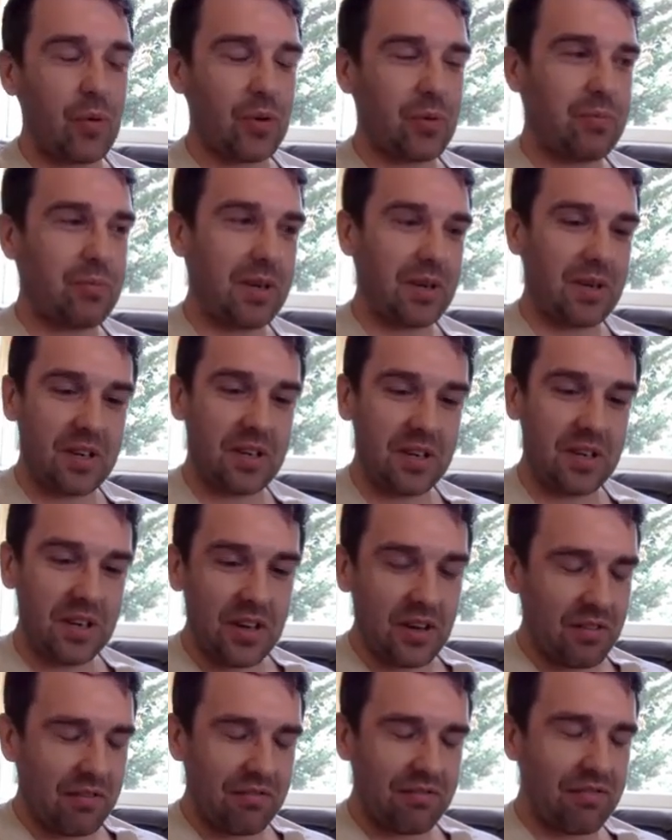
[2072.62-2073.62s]
would be
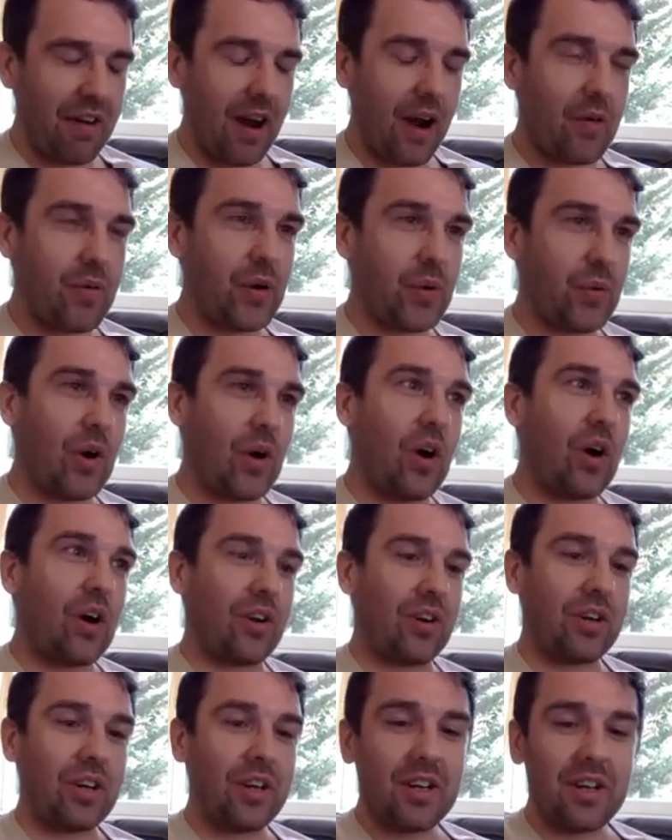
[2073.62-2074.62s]
very
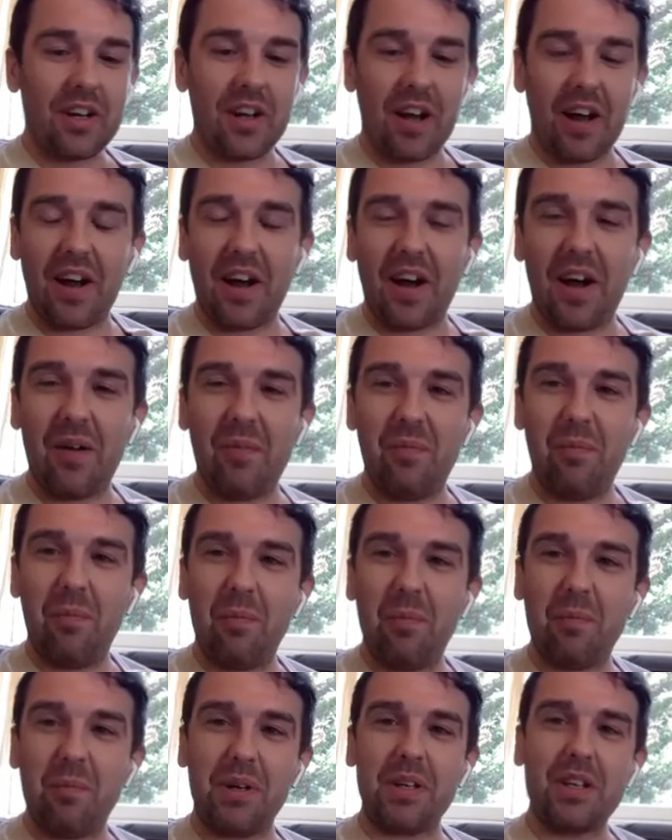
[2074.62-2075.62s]
wrong. Um,
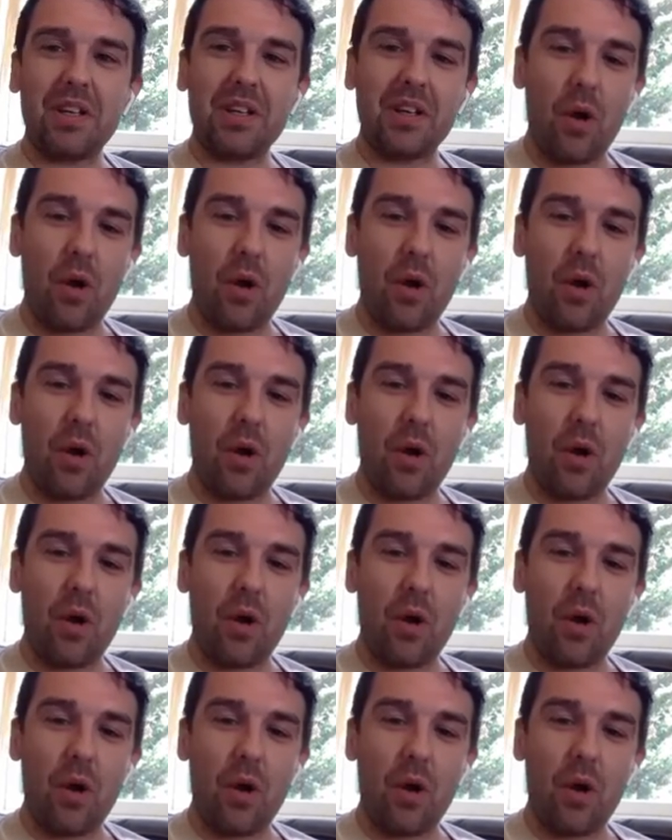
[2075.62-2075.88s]
yeah, but, yeah. You